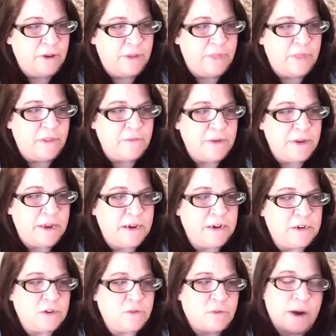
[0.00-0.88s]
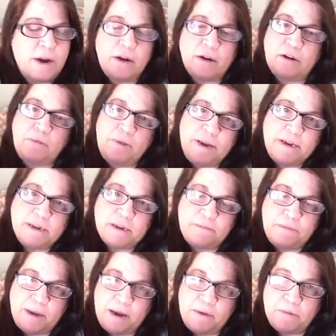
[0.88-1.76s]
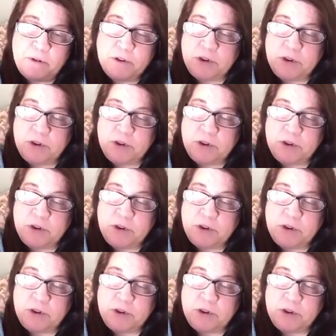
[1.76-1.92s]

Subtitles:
and then begin to write on a piece of paper.